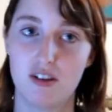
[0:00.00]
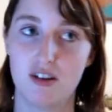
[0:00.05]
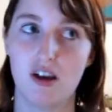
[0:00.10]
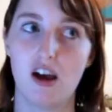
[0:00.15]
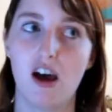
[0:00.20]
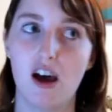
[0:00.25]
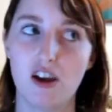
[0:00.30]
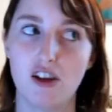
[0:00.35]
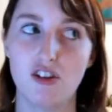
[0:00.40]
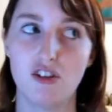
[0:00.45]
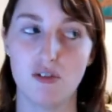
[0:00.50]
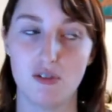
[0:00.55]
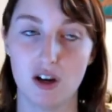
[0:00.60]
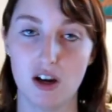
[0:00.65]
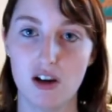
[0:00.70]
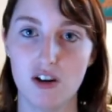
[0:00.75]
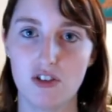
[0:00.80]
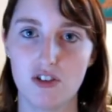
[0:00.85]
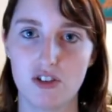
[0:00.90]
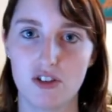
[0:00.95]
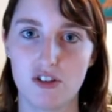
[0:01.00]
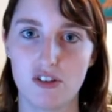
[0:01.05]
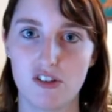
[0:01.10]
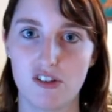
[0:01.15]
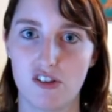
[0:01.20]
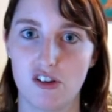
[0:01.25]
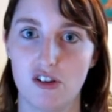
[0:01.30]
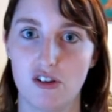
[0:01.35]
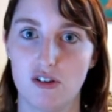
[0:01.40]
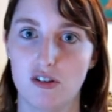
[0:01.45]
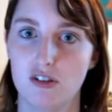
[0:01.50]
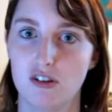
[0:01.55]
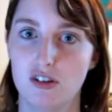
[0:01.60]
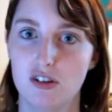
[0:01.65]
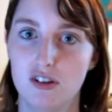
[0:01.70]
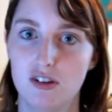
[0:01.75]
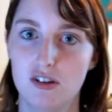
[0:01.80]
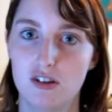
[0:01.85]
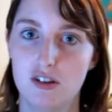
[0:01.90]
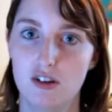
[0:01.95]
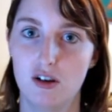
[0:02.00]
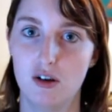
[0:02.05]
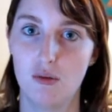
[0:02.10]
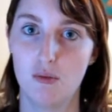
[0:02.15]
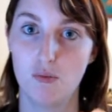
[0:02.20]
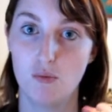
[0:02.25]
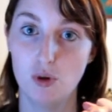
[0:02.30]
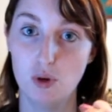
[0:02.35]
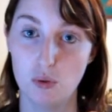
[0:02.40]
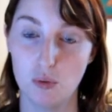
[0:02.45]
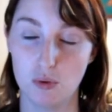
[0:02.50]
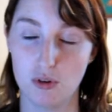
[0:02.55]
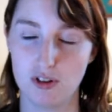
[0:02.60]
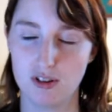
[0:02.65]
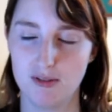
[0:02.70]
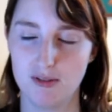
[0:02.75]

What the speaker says: I do not, so woo!